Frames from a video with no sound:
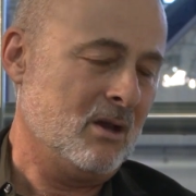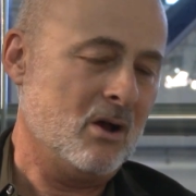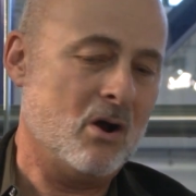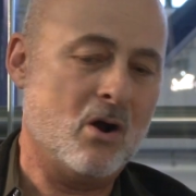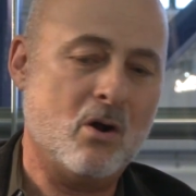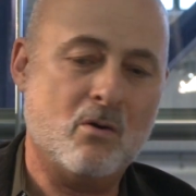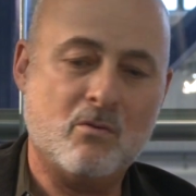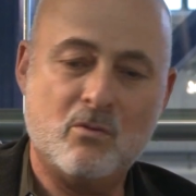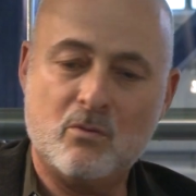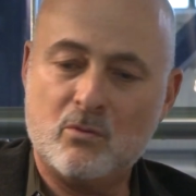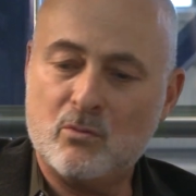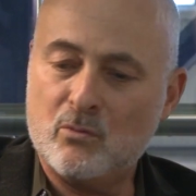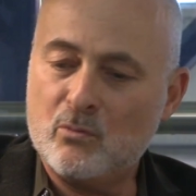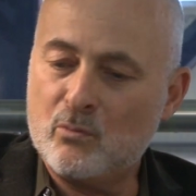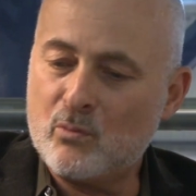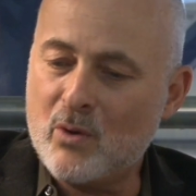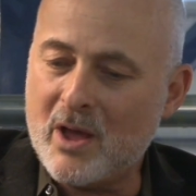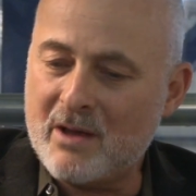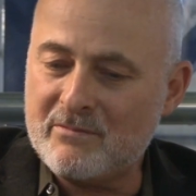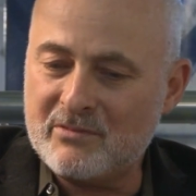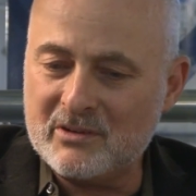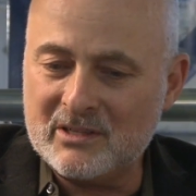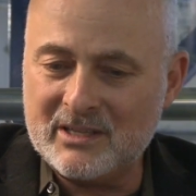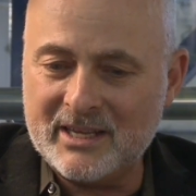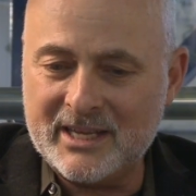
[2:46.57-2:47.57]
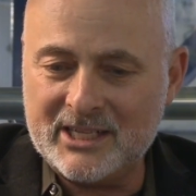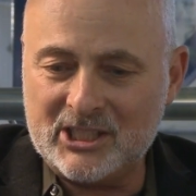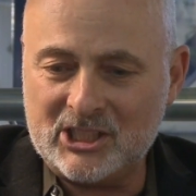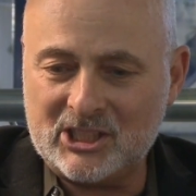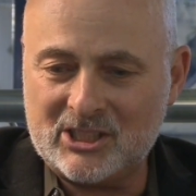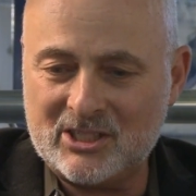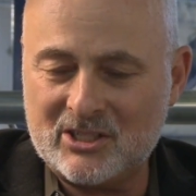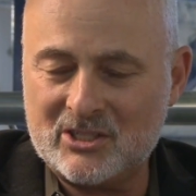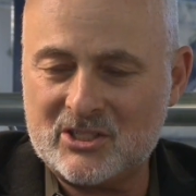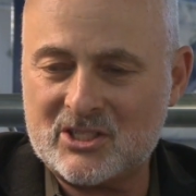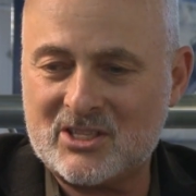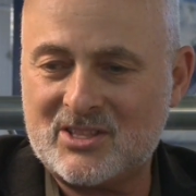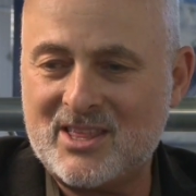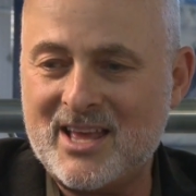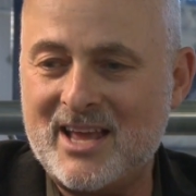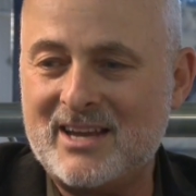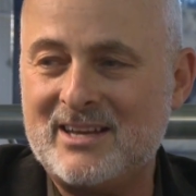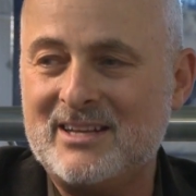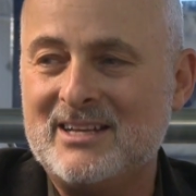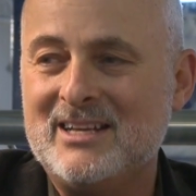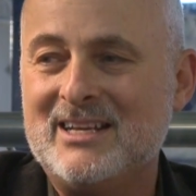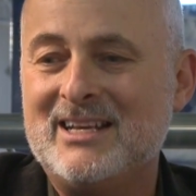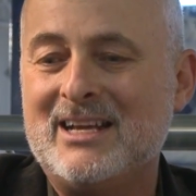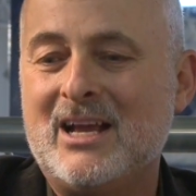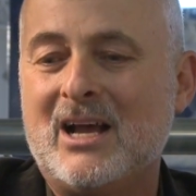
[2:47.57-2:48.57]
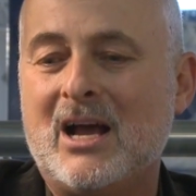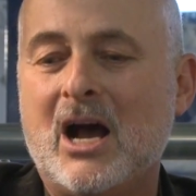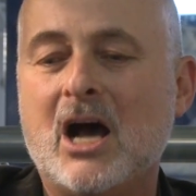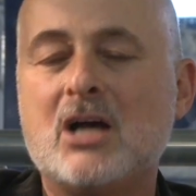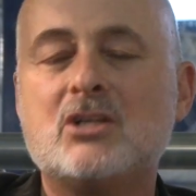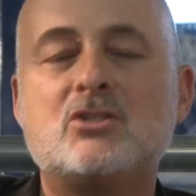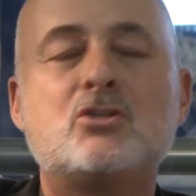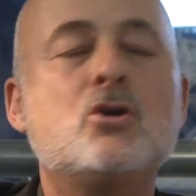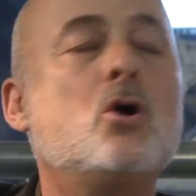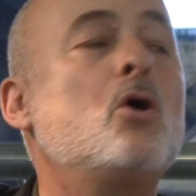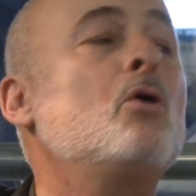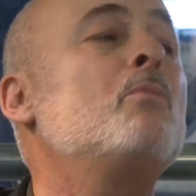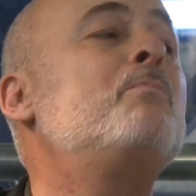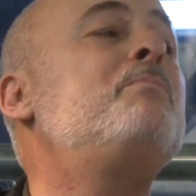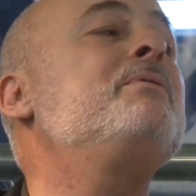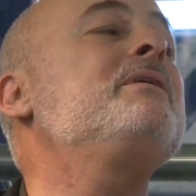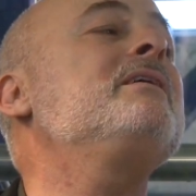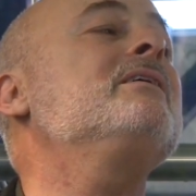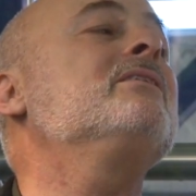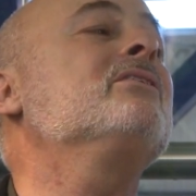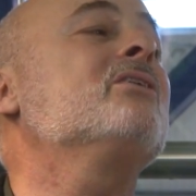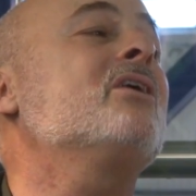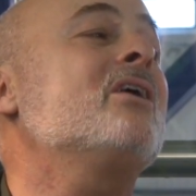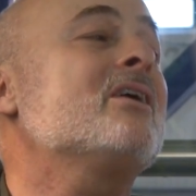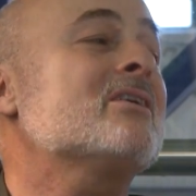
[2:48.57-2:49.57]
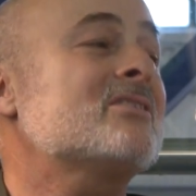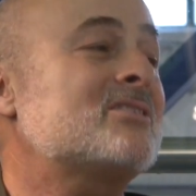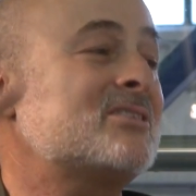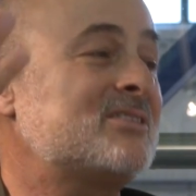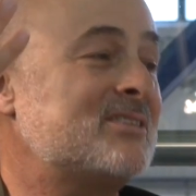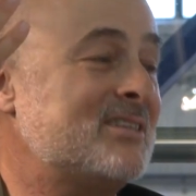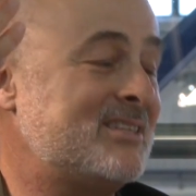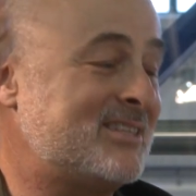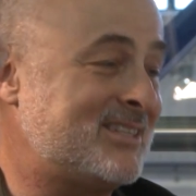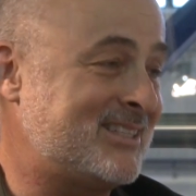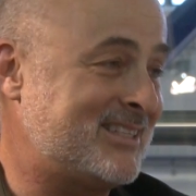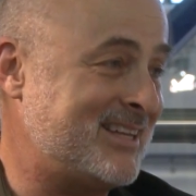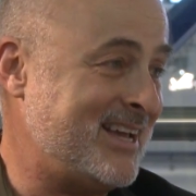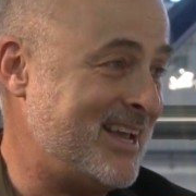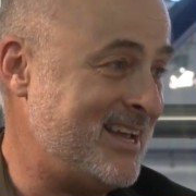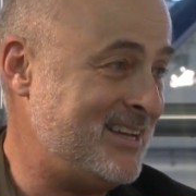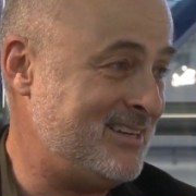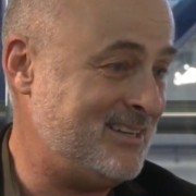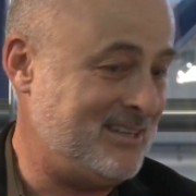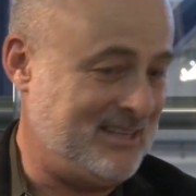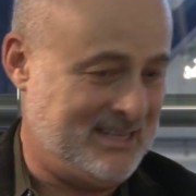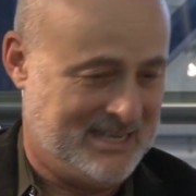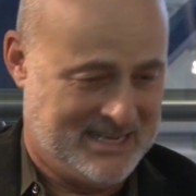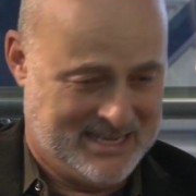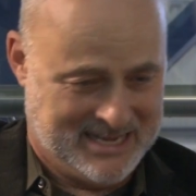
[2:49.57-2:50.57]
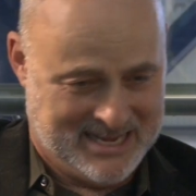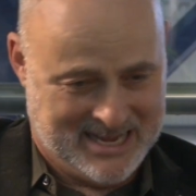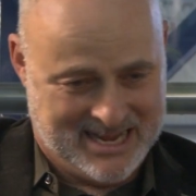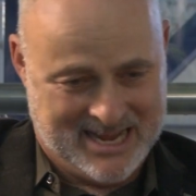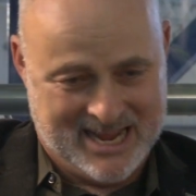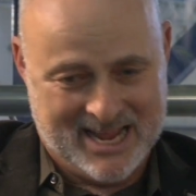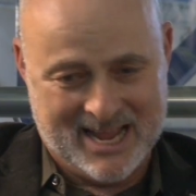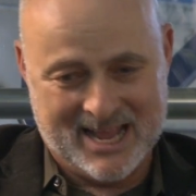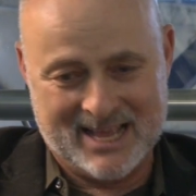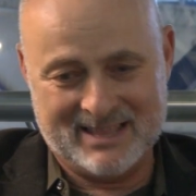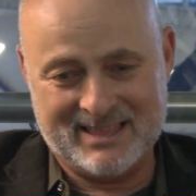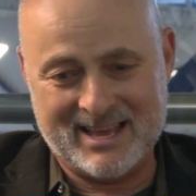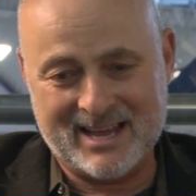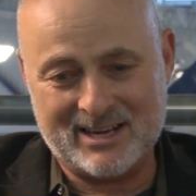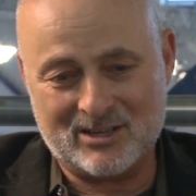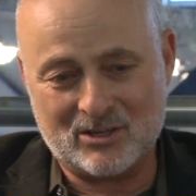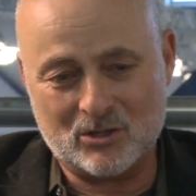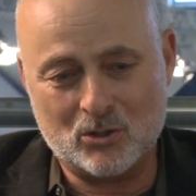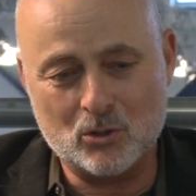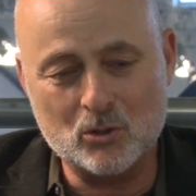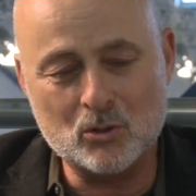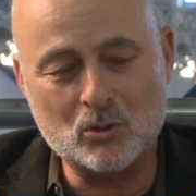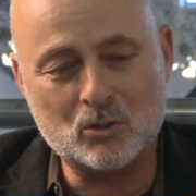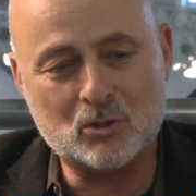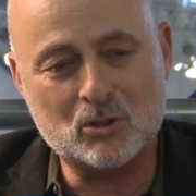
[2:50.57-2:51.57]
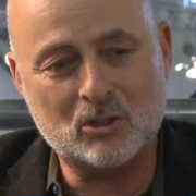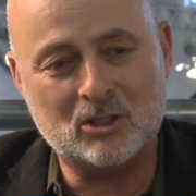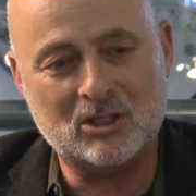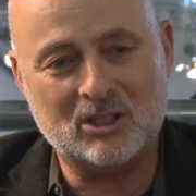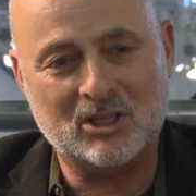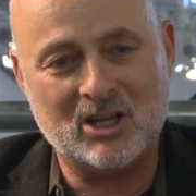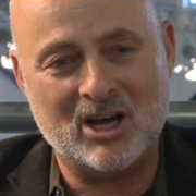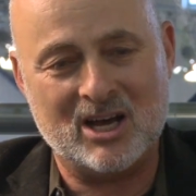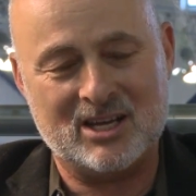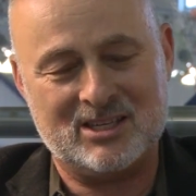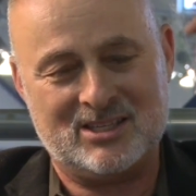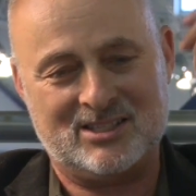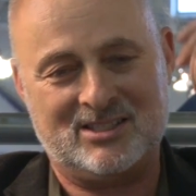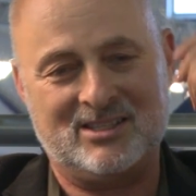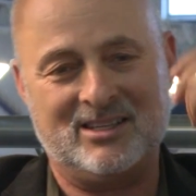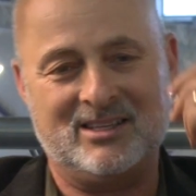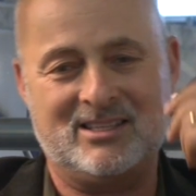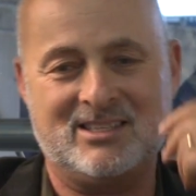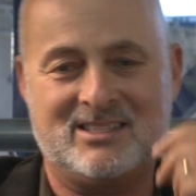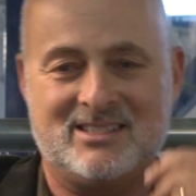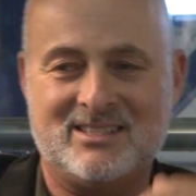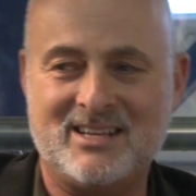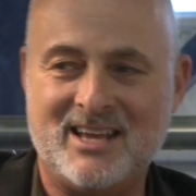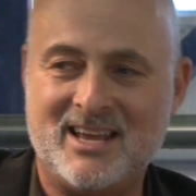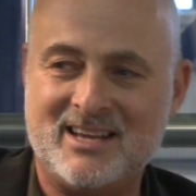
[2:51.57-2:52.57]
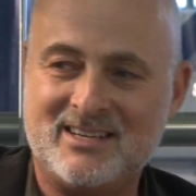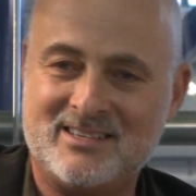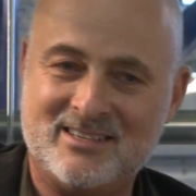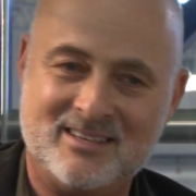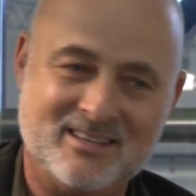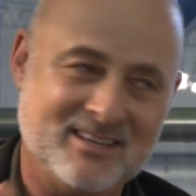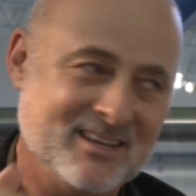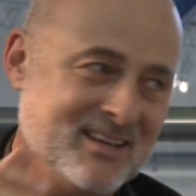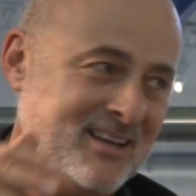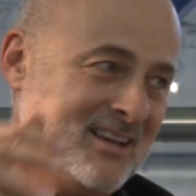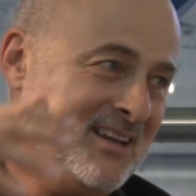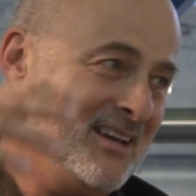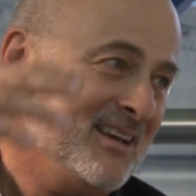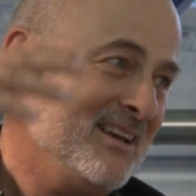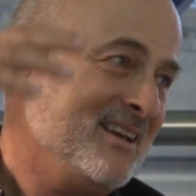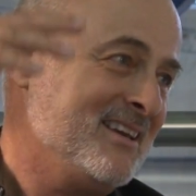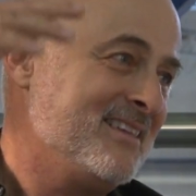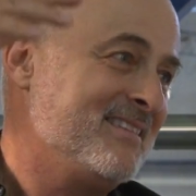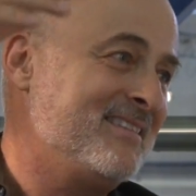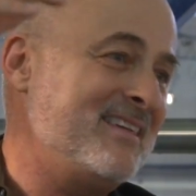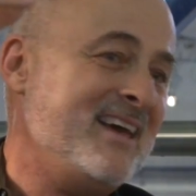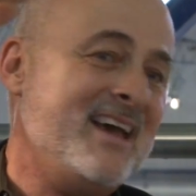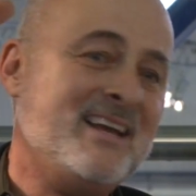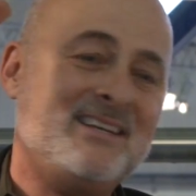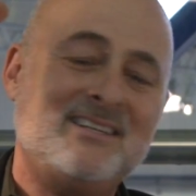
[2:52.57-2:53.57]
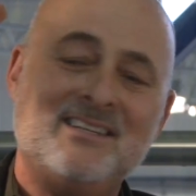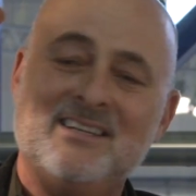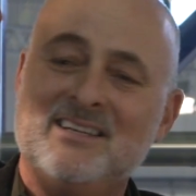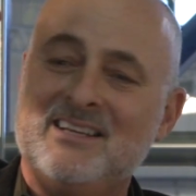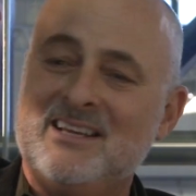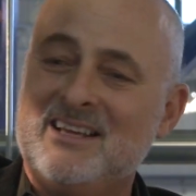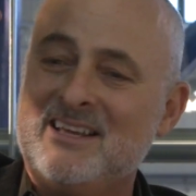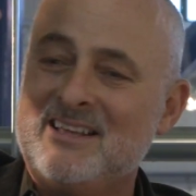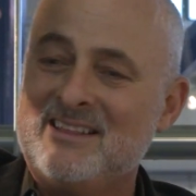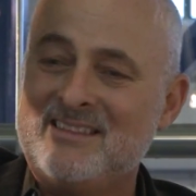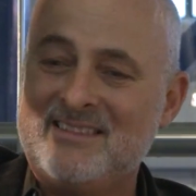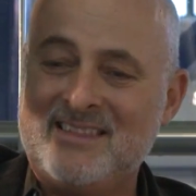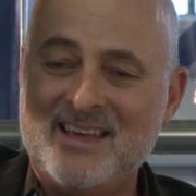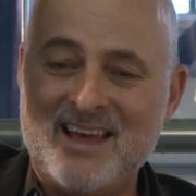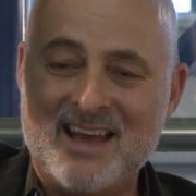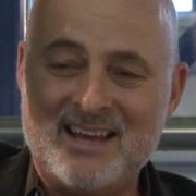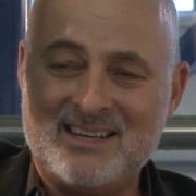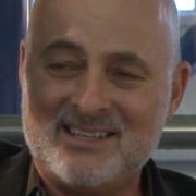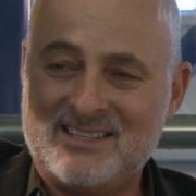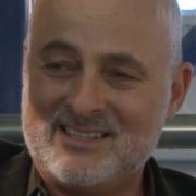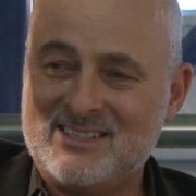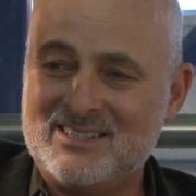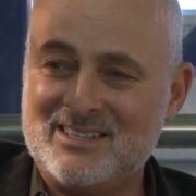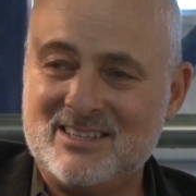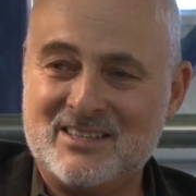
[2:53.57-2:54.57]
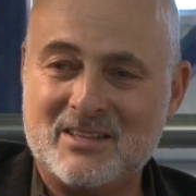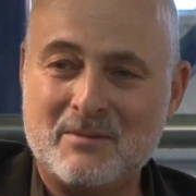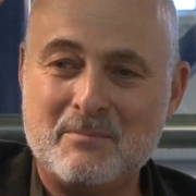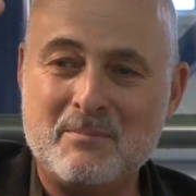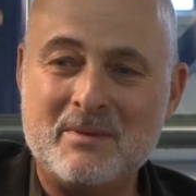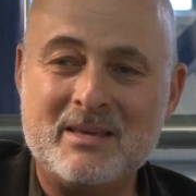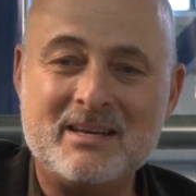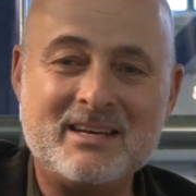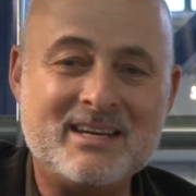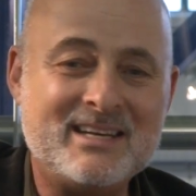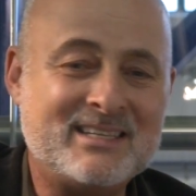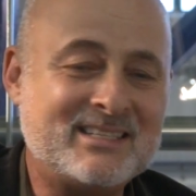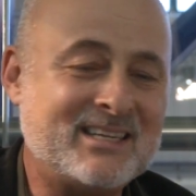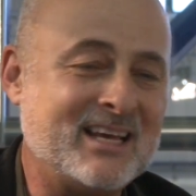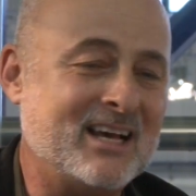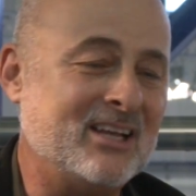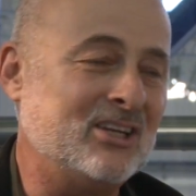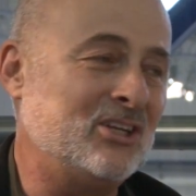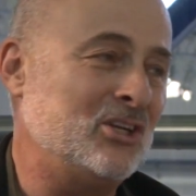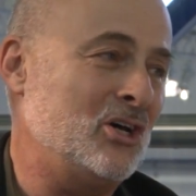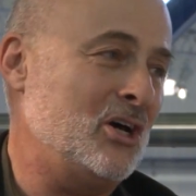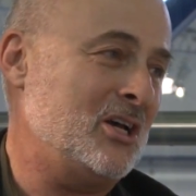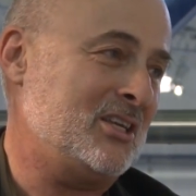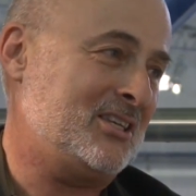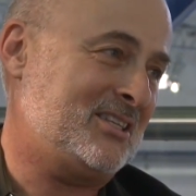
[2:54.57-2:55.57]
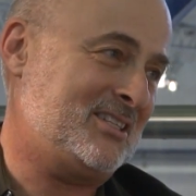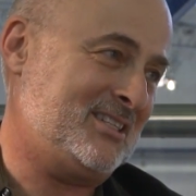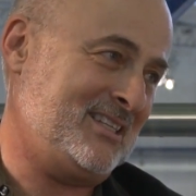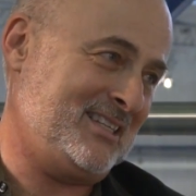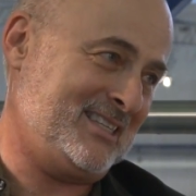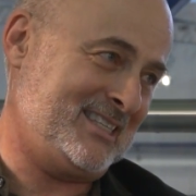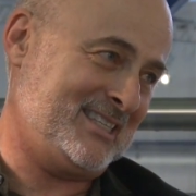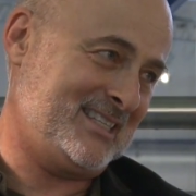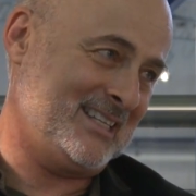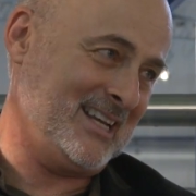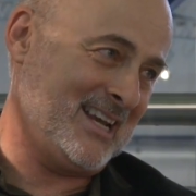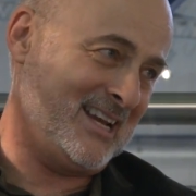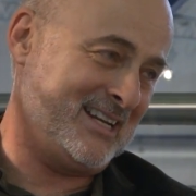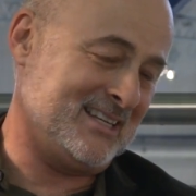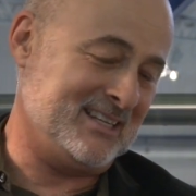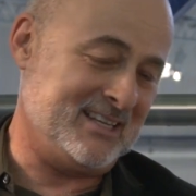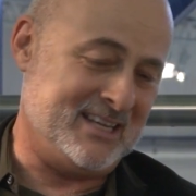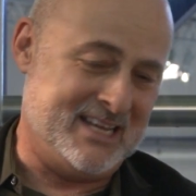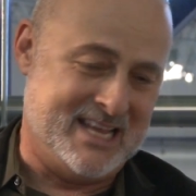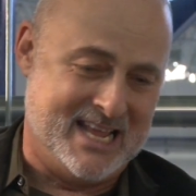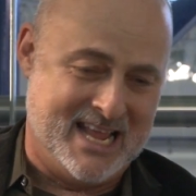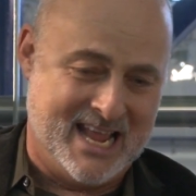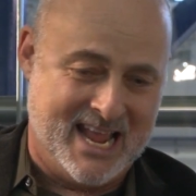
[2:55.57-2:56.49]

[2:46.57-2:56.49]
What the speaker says: Oh, revelations that Adobe lost its data, that Google lost its data, that the Minitel lost its data.